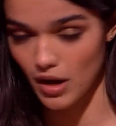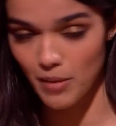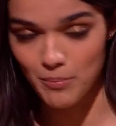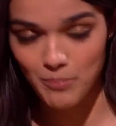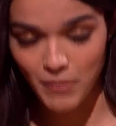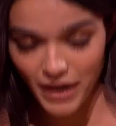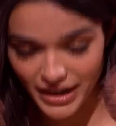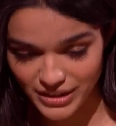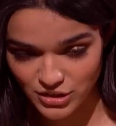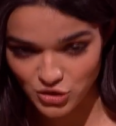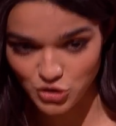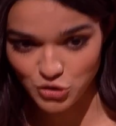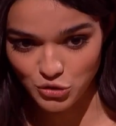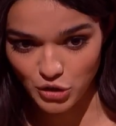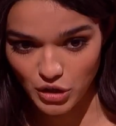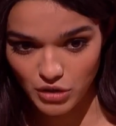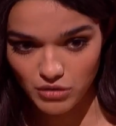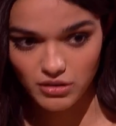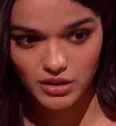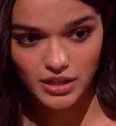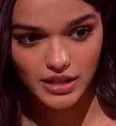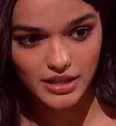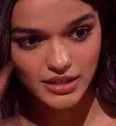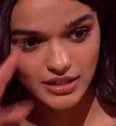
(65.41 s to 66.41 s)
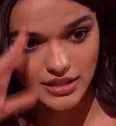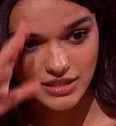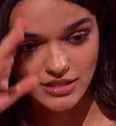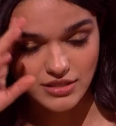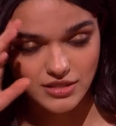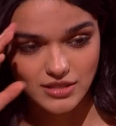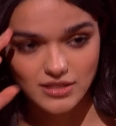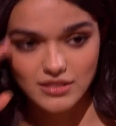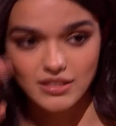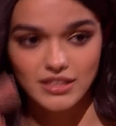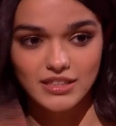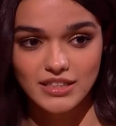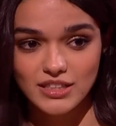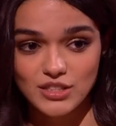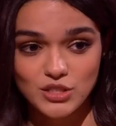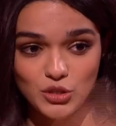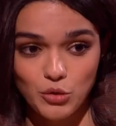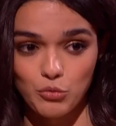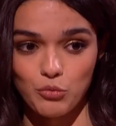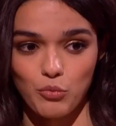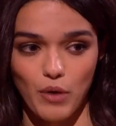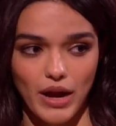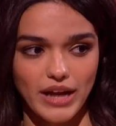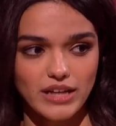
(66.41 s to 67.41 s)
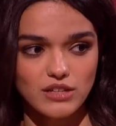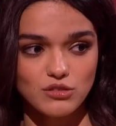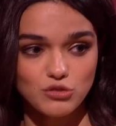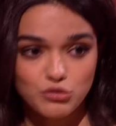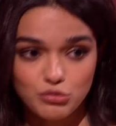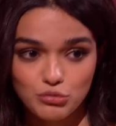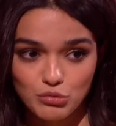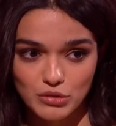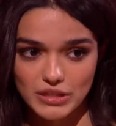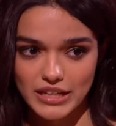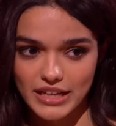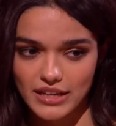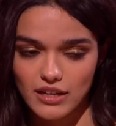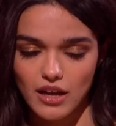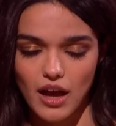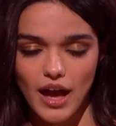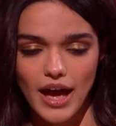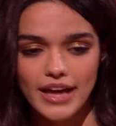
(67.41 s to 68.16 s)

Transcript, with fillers: a maestro in his in his own right, truly.